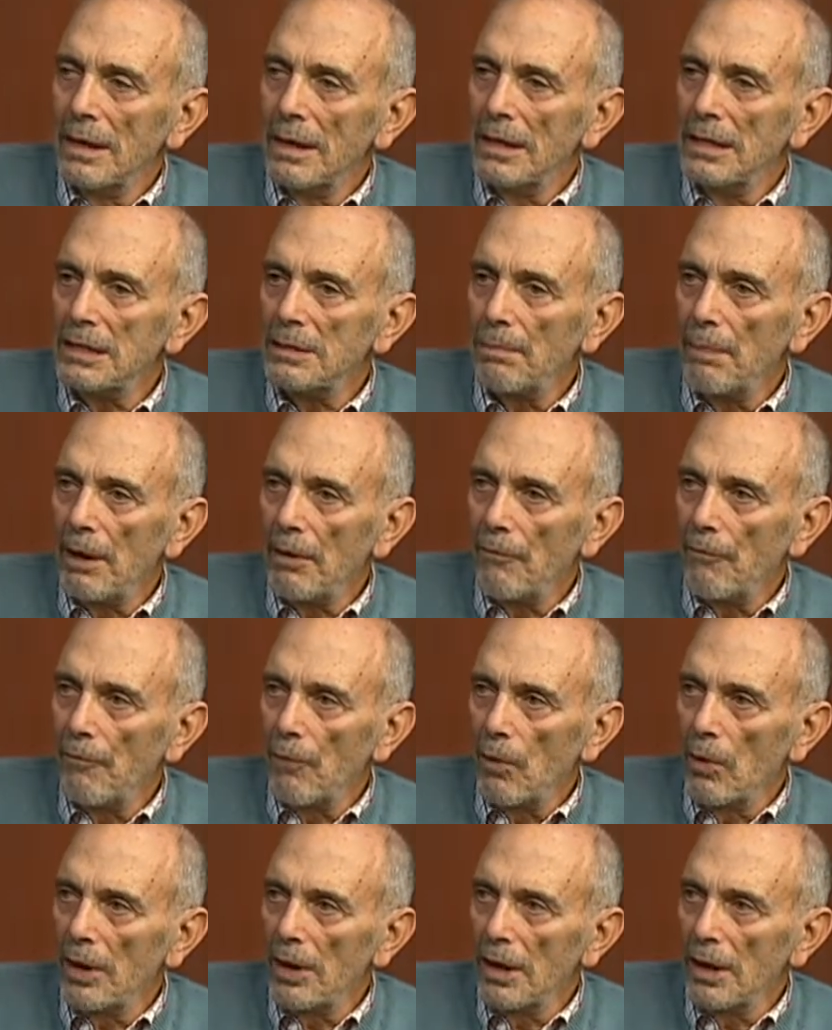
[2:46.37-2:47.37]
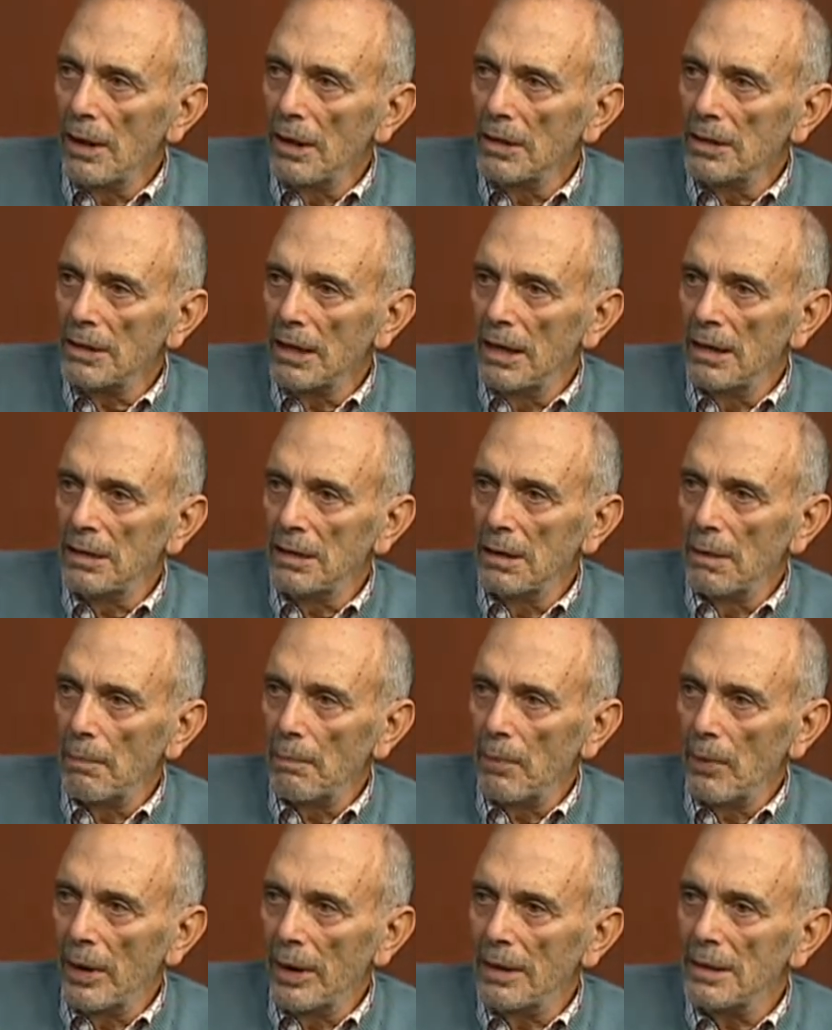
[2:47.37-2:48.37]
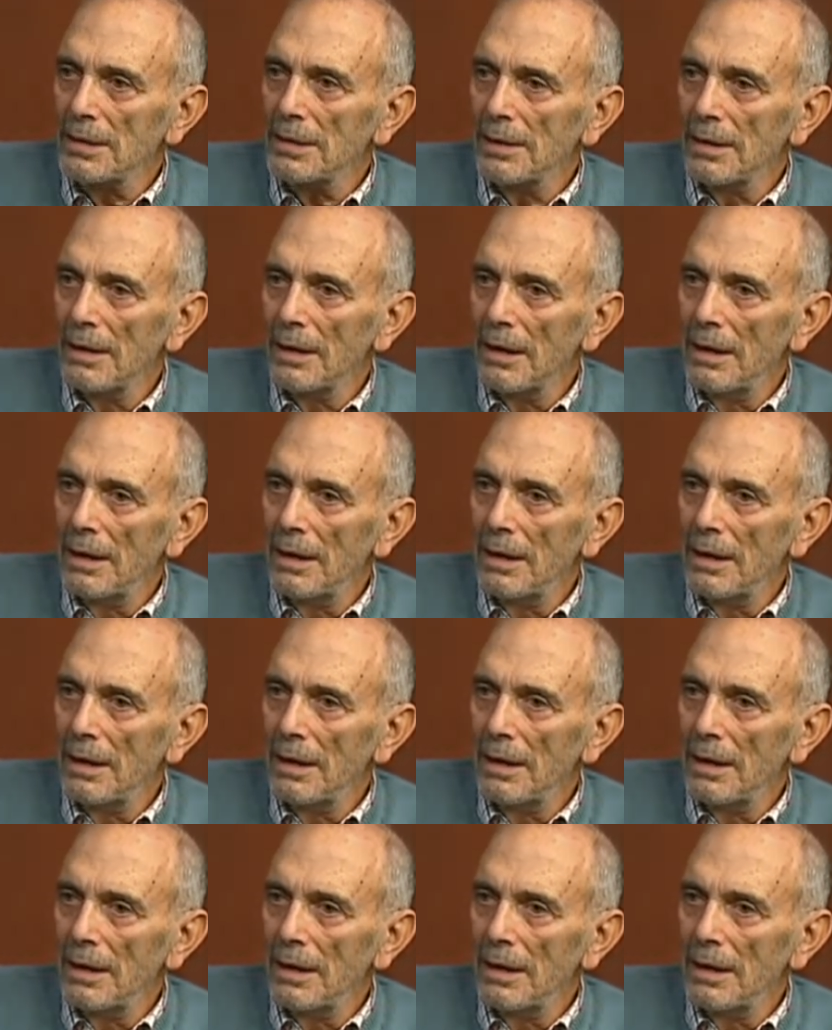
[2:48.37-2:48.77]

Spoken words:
He spent 4 years as an apprentice.